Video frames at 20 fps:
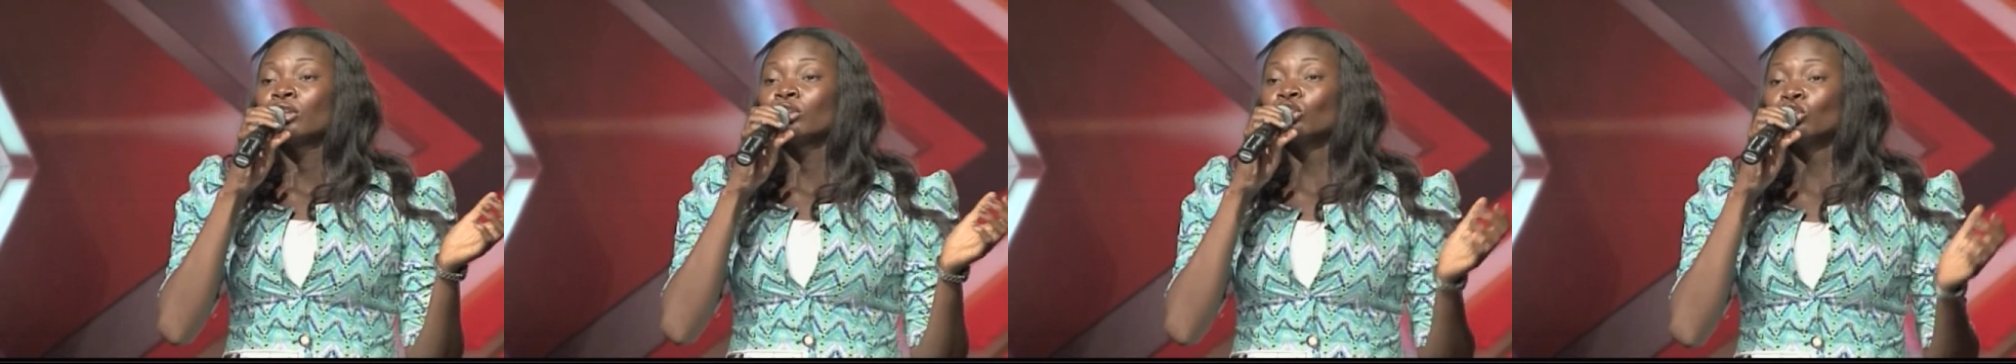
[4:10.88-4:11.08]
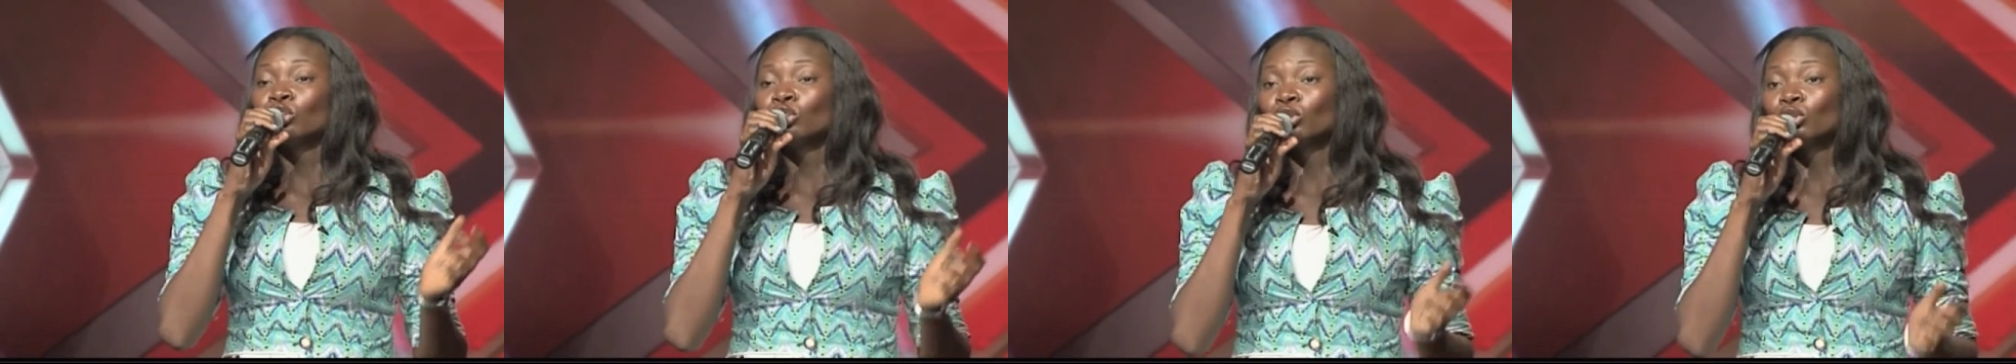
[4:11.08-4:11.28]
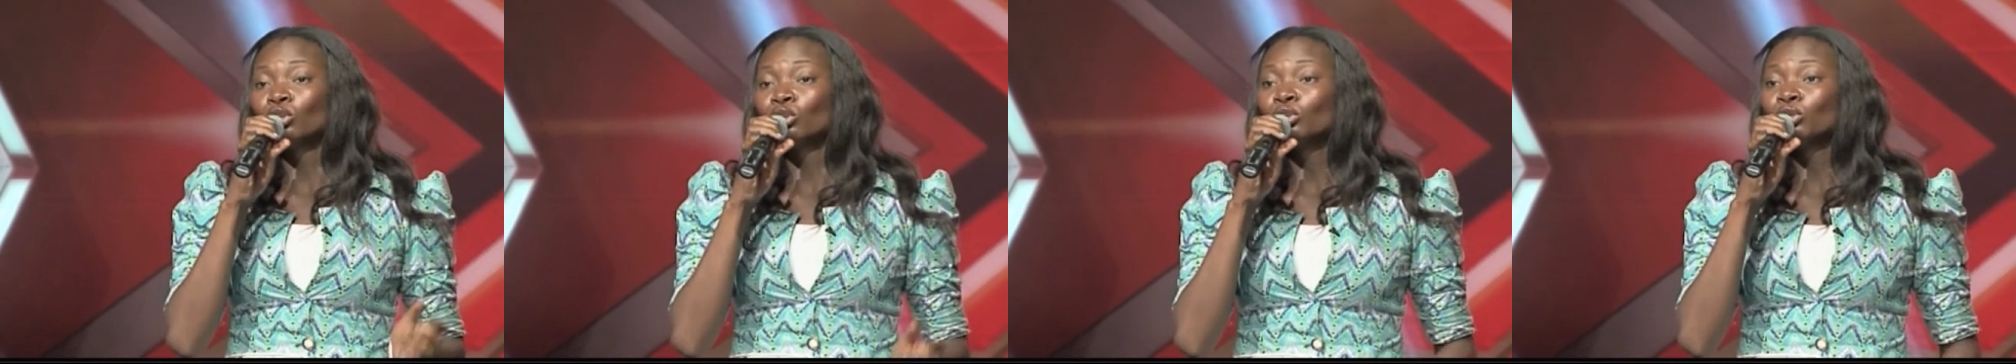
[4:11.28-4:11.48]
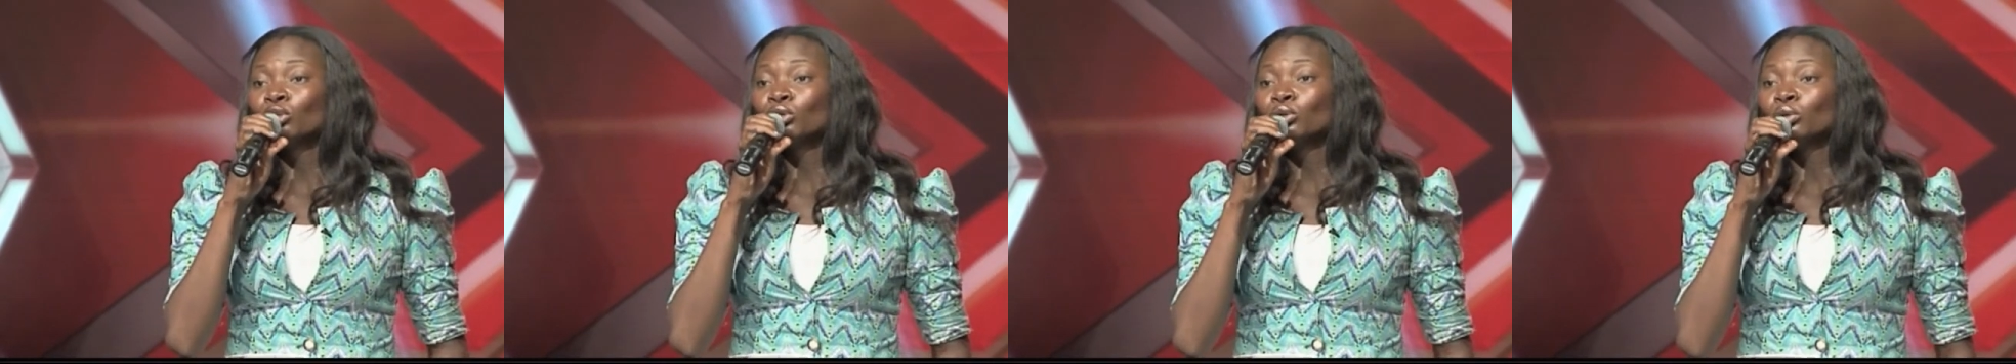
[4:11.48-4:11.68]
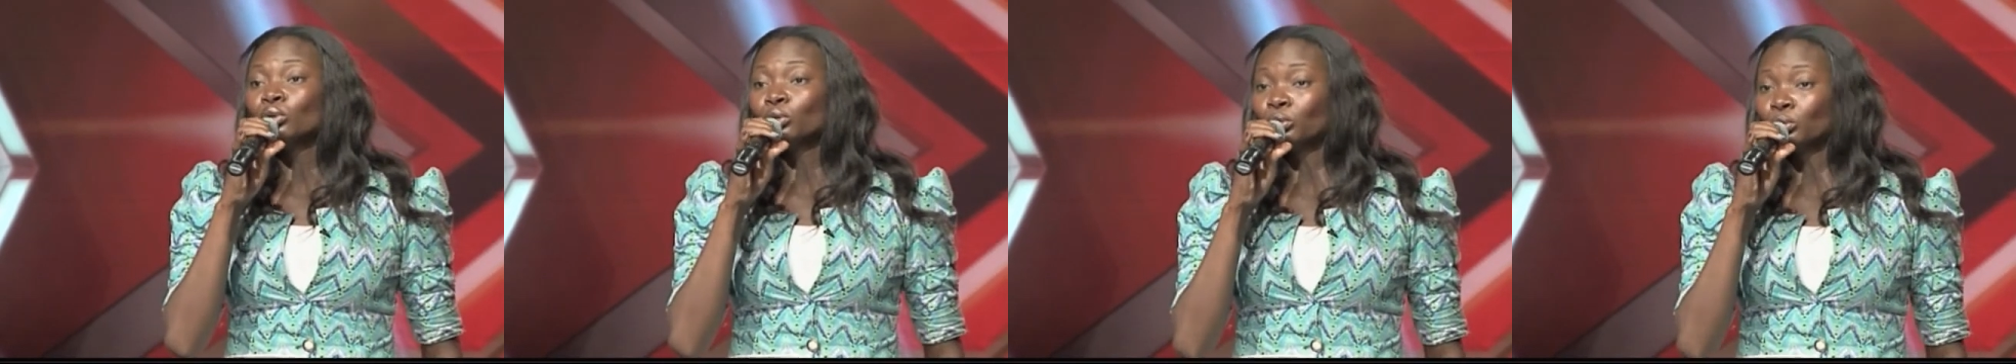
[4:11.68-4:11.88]

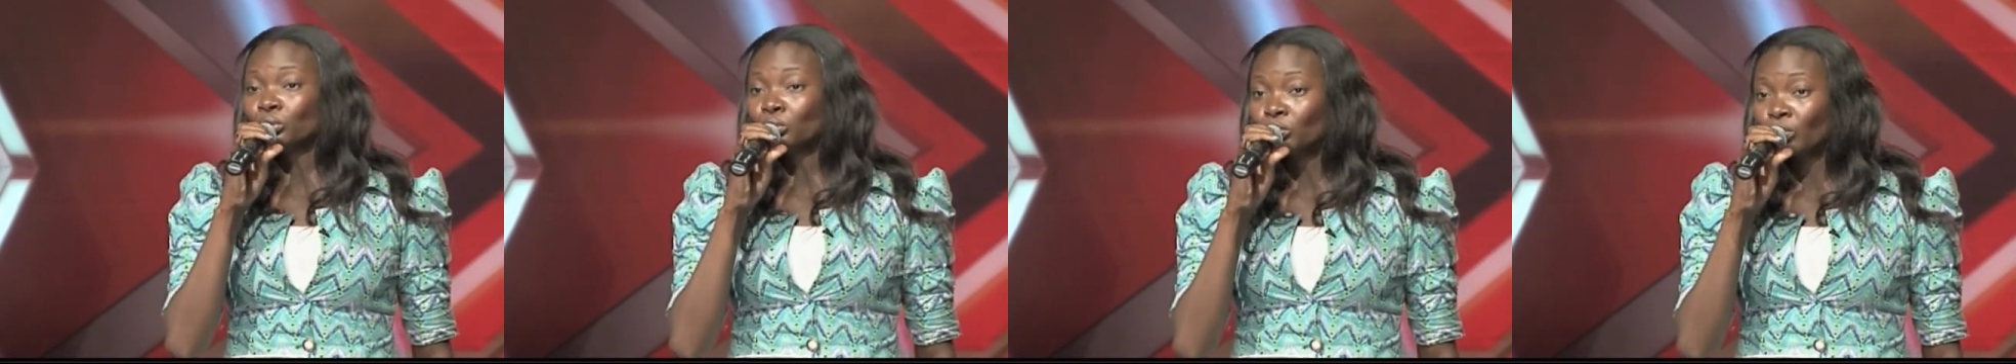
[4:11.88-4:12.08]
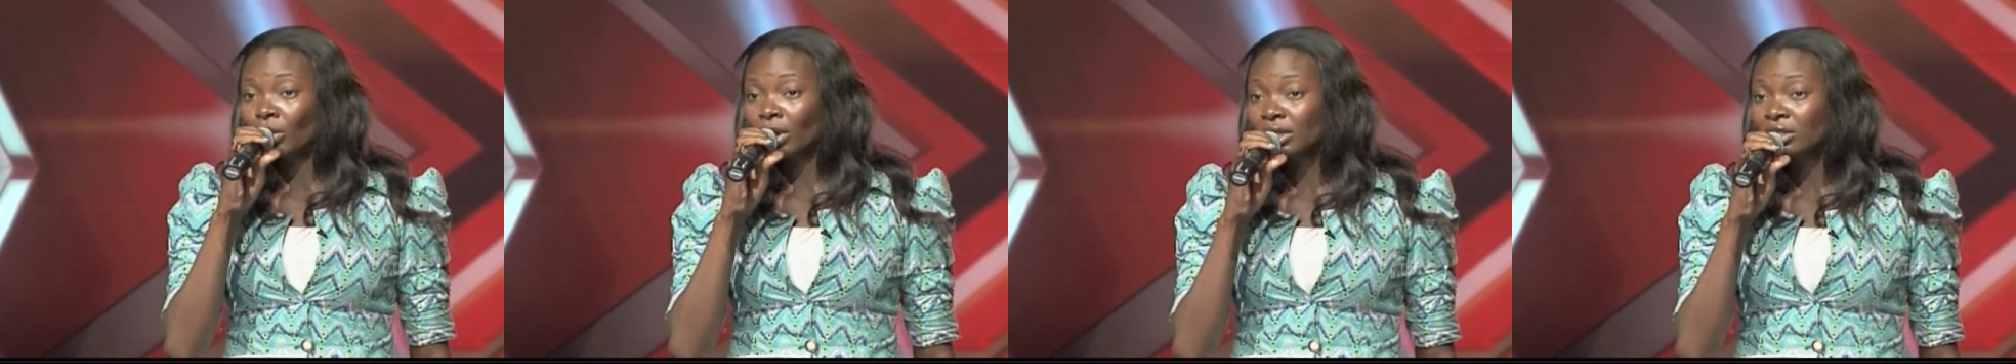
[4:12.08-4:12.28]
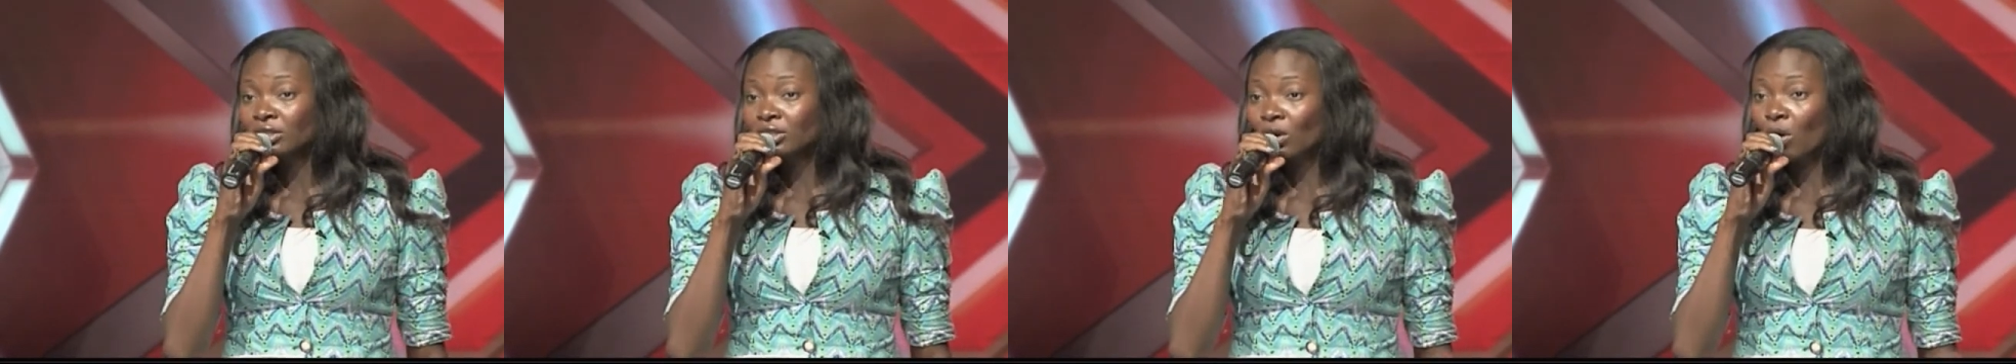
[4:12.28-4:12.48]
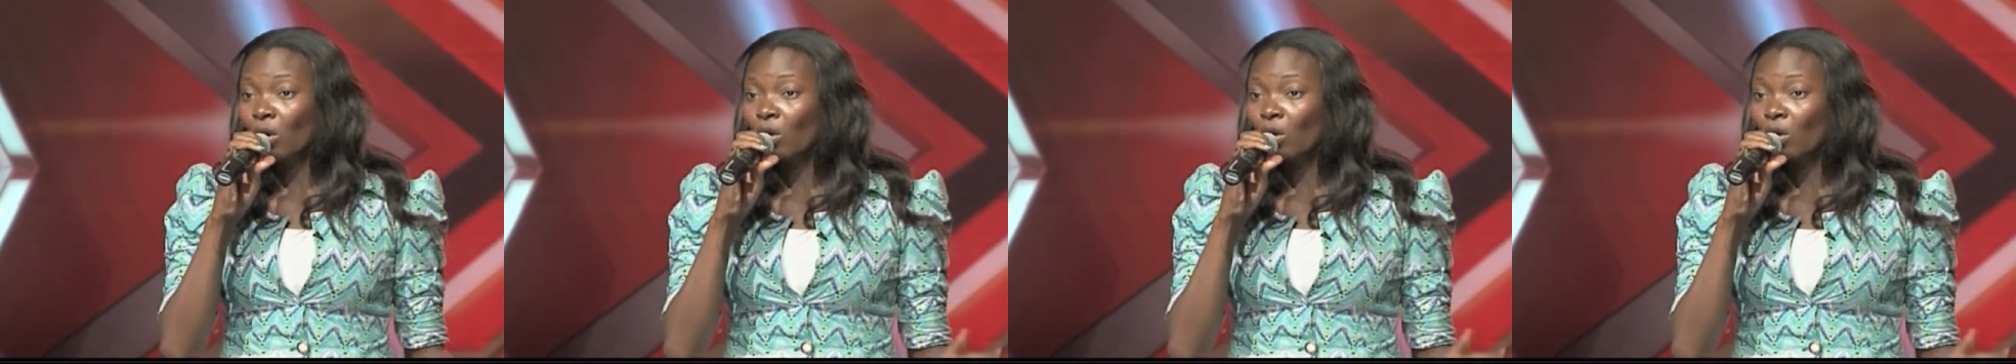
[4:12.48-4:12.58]
You want